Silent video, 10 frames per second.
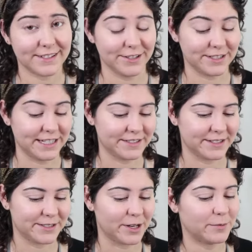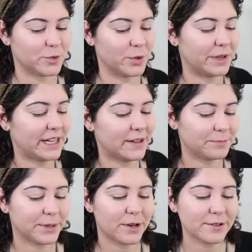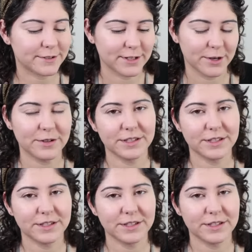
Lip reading: Your skin's going to start absorbing it. But also,